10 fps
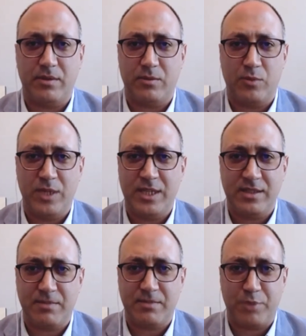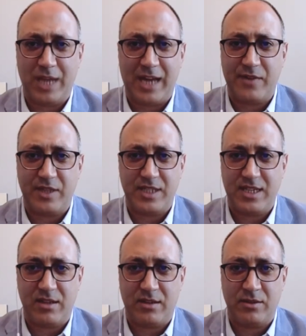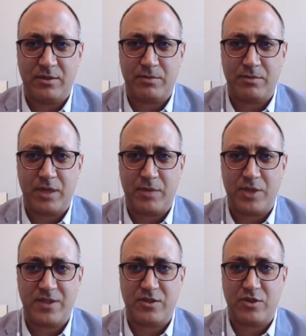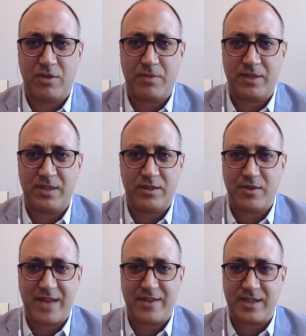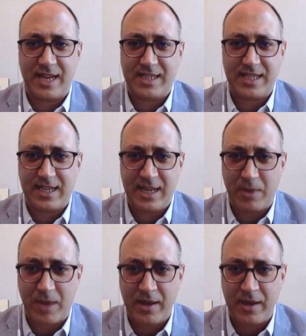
we didn't pull out of the deal under President Trump until 2018 anyway.